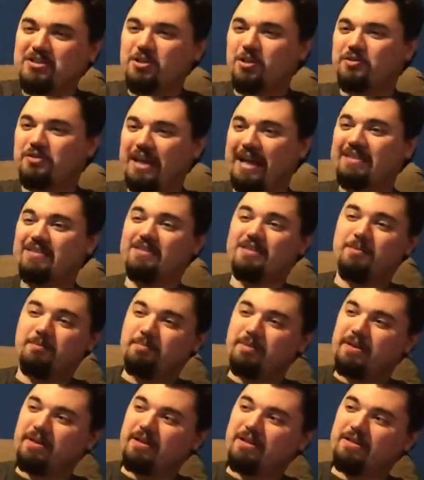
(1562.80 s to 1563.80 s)
sure that's the
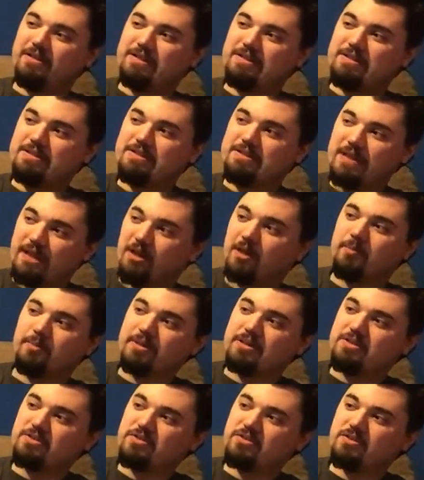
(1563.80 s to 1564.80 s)
big
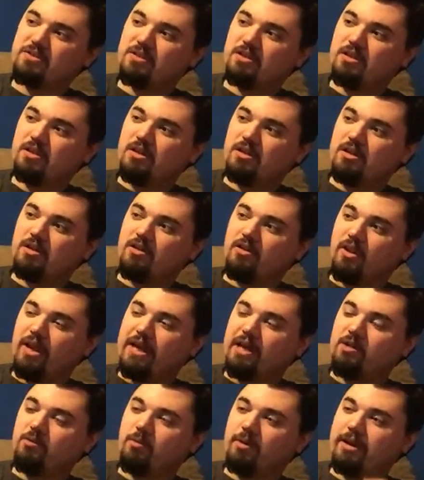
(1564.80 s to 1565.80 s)
centerpiece. Okay.
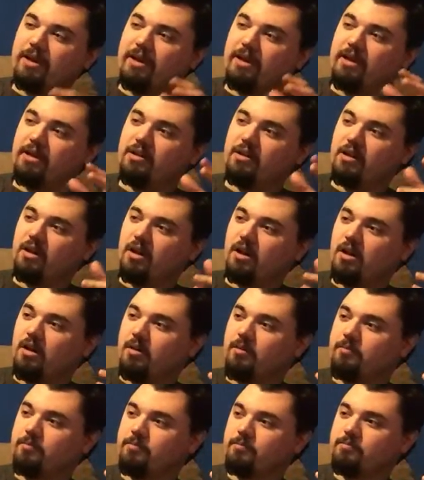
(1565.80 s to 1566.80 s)
Like when
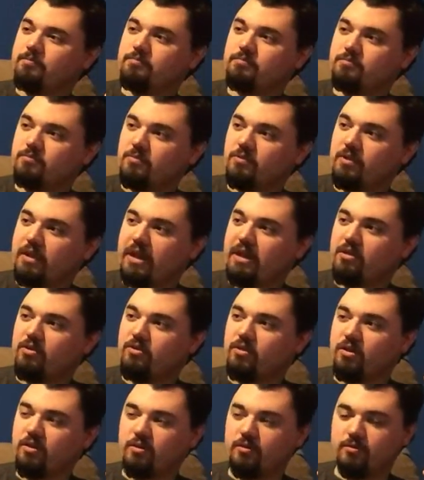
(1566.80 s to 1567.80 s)
um I see that. Like
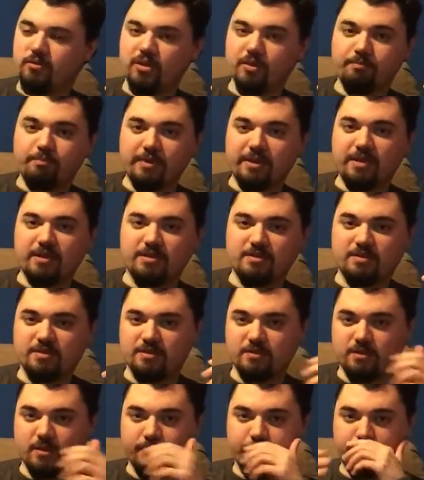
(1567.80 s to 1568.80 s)
the the big
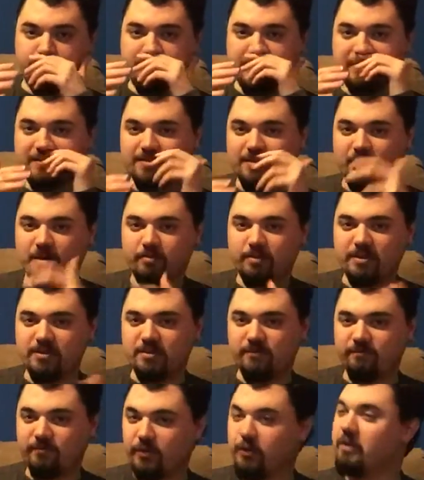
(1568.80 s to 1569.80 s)
the big centerpiece
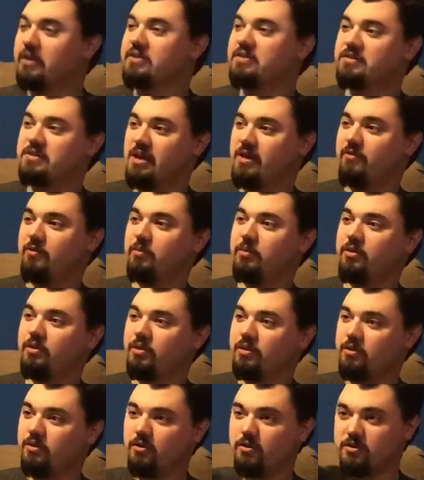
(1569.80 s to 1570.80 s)
in Furious 7 when
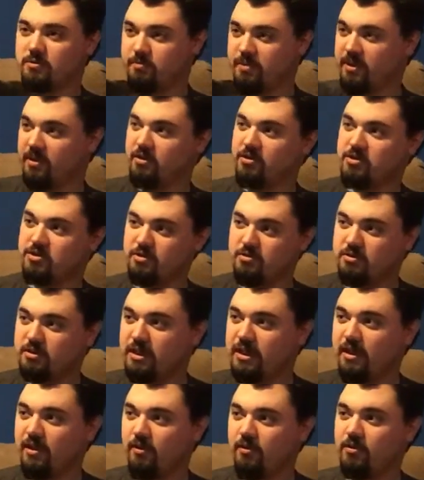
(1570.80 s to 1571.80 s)
the cars parachute
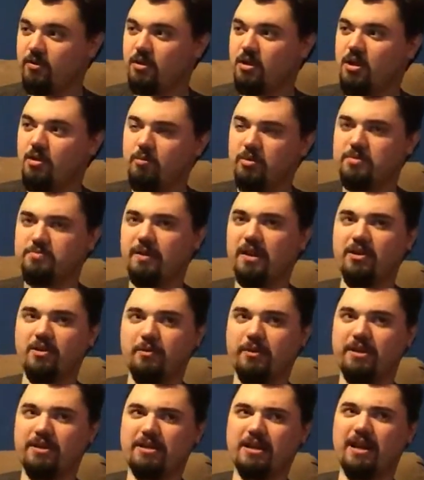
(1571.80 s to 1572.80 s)
down. Yeah. Which by the
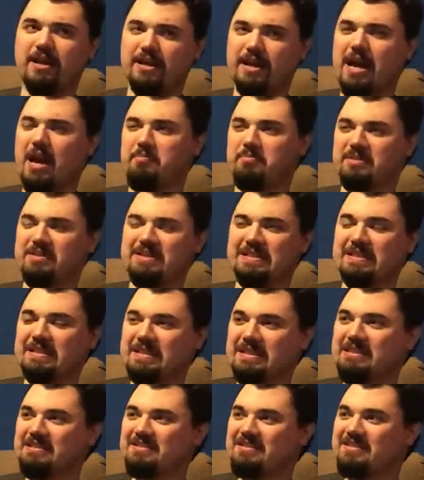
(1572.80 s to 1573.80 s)
way kind of happens in
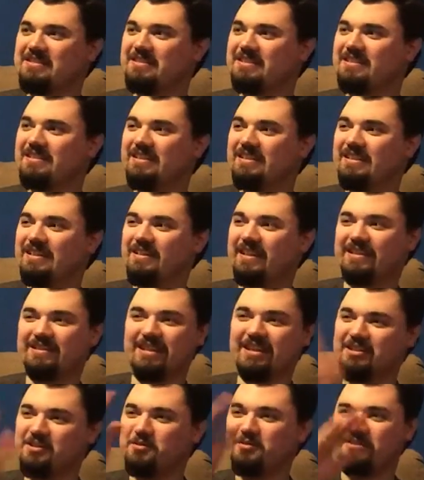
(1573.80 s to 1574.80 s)
this. Like
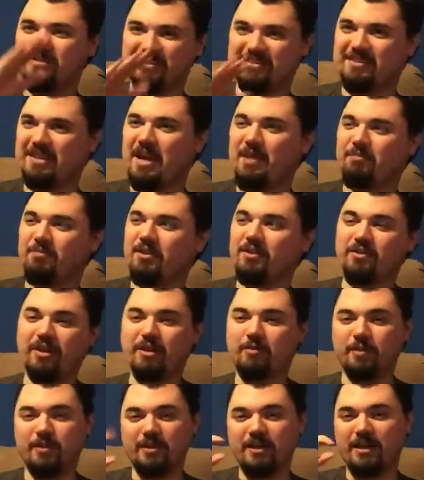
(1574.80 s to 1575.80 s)
they use the same thing.
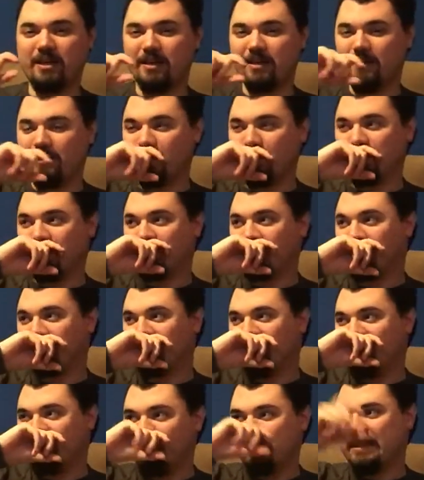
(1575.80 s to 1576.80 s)
Like when they um
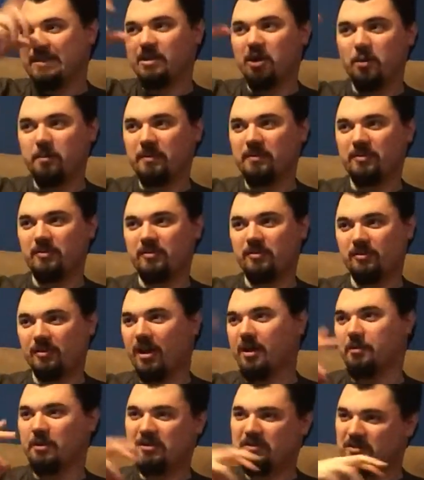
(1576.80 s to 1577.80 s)
when he opens
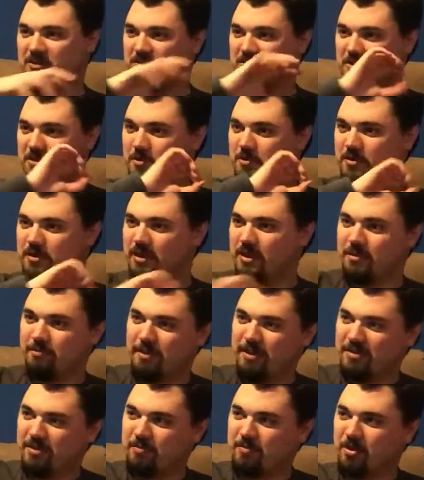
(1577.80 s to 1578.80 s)
Tyrese's chute and
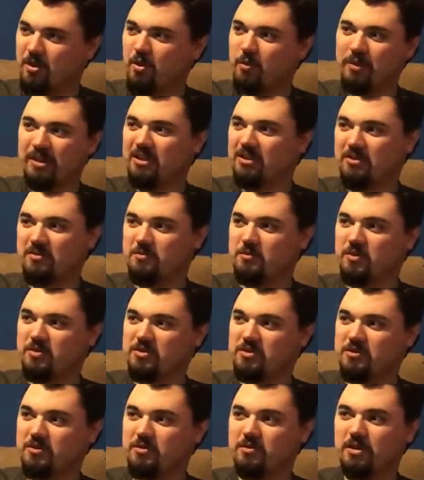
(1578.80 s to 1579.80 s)
makes him go when he doesn't want
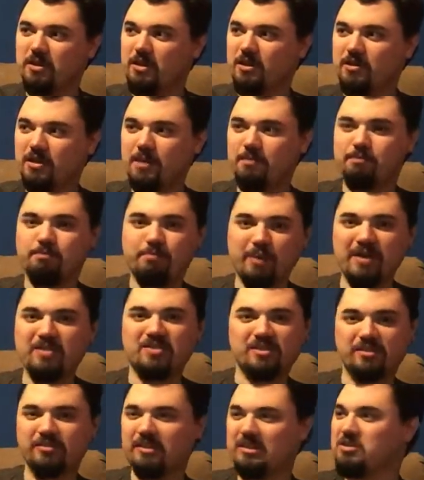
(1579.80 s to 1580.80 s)
to. They
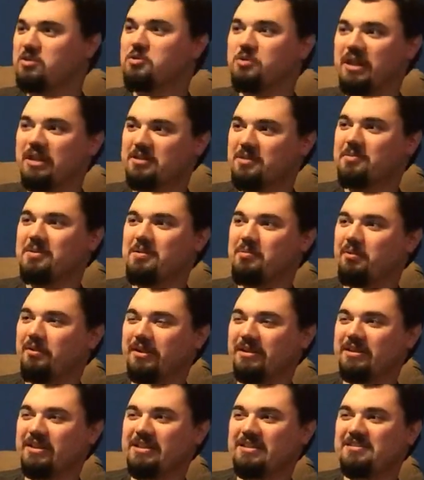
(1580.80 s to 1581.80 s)
basically do that to people
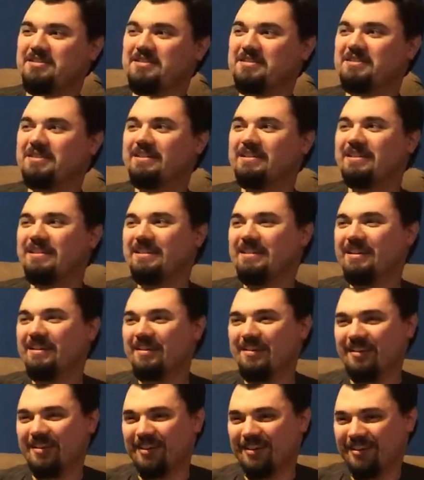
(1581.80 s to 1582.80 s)
in this.
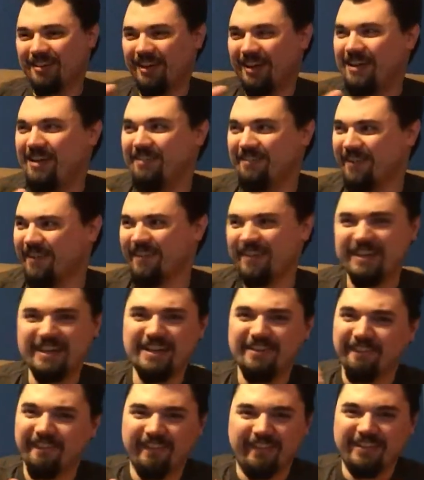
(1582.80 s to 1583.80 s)
So it's like he really
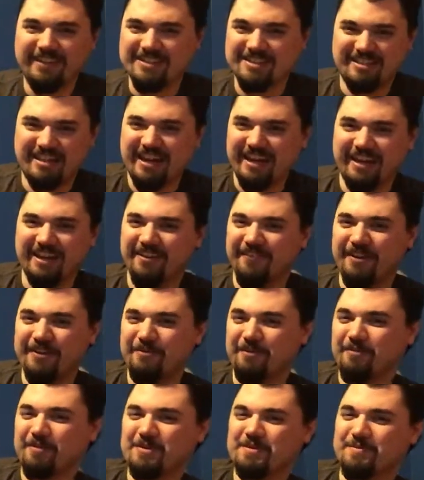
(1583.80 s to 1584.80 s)
he really just can't get away
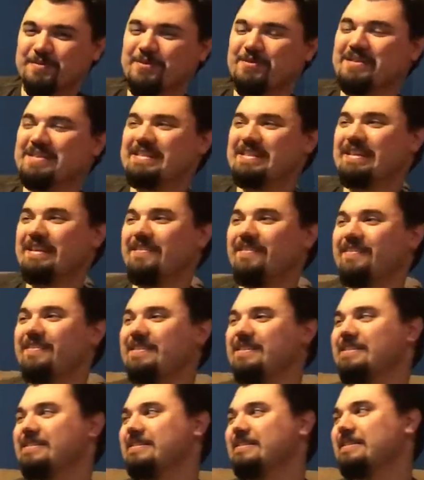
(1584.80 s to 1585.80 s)
from those movies now. I
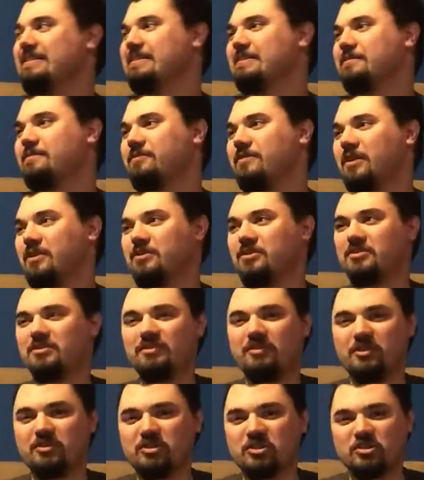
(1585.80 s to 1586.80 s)
chuckled at that. They're just honestly.
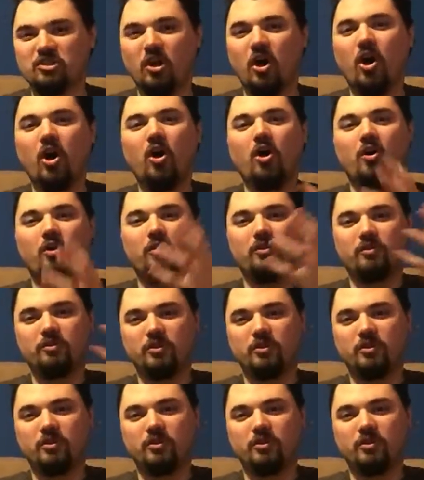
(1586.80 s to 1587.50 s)
they're just all